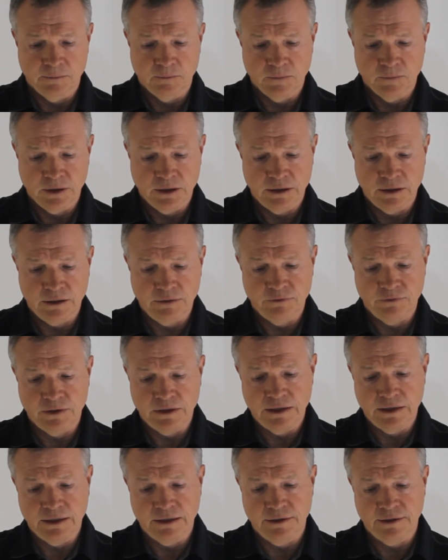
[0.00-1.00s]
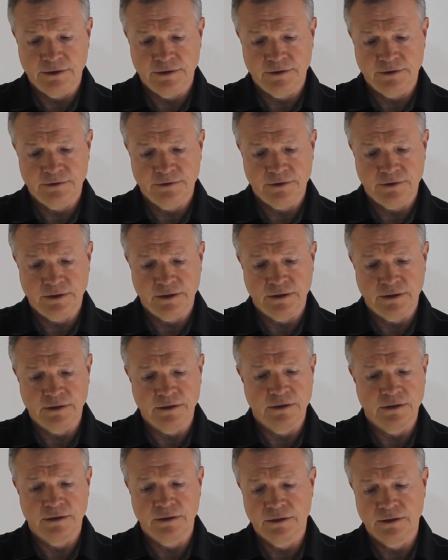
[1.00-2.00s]
It even has
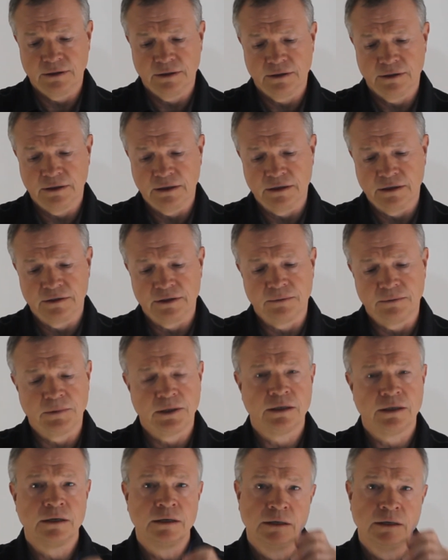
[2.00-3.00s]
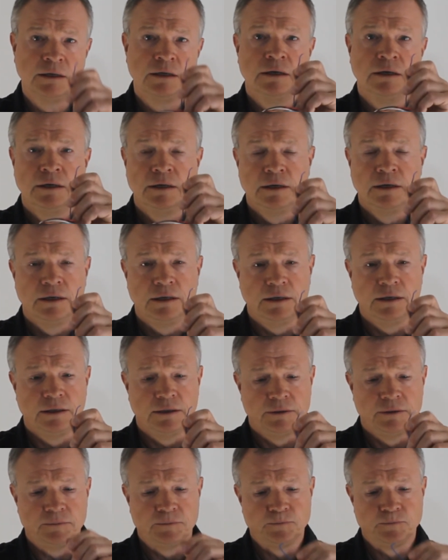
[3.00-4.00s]
a dimming,
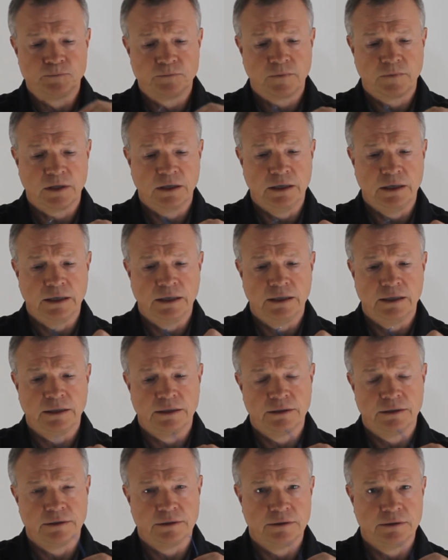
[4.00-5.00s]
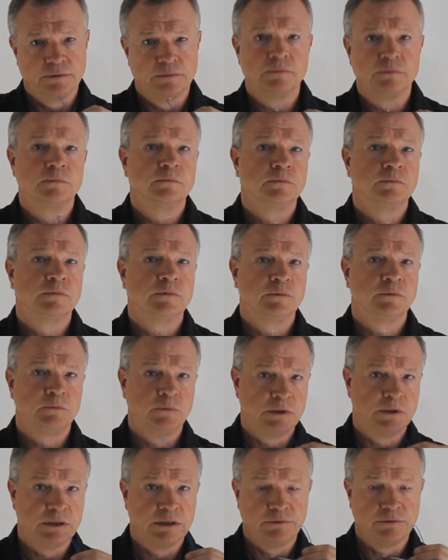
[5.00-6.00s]
and
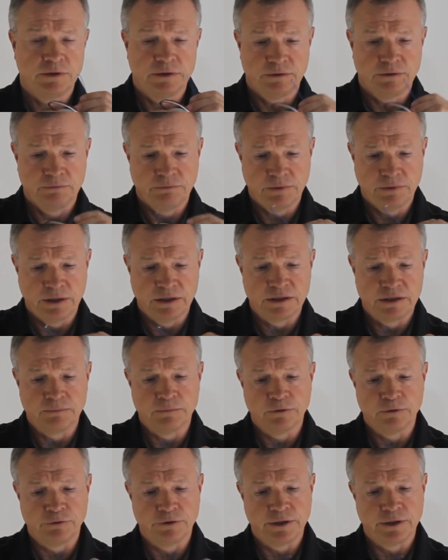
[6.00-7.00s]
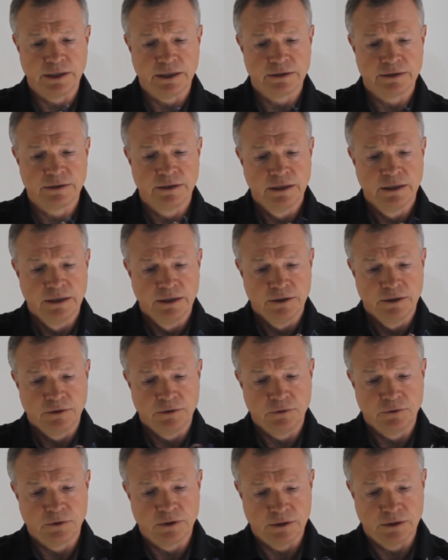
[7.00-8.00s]
we have a dimmer for that.
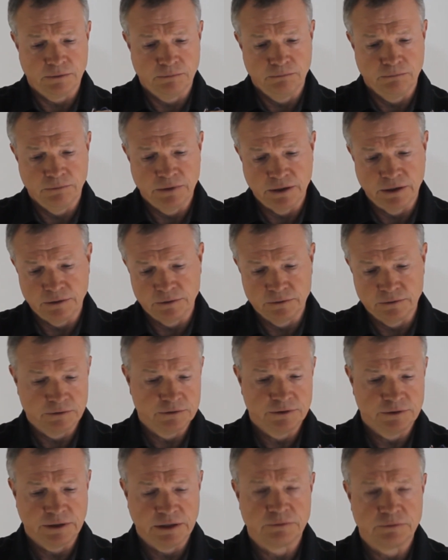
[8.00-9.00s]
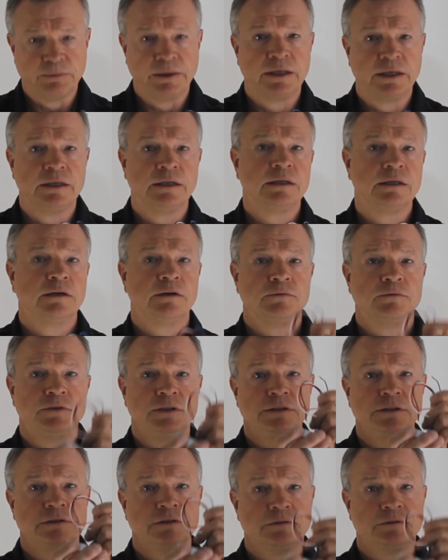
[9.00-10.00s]
You can mount as many of
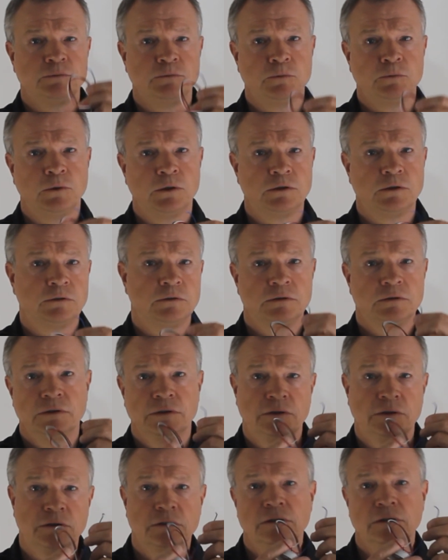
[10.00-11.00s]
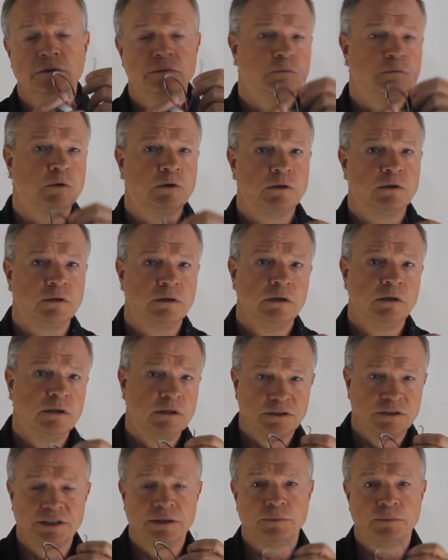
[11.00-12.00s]
these as we want under one
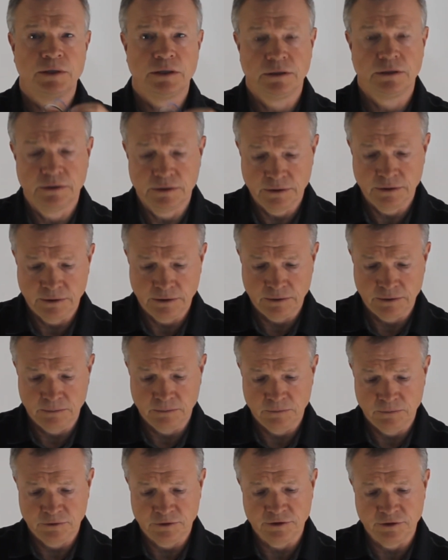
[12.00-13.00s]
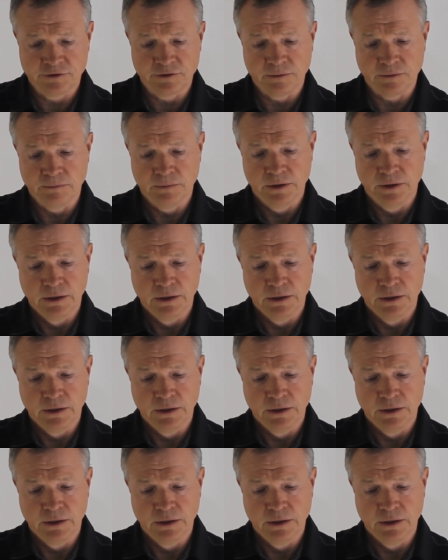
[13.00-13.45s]
dimming system.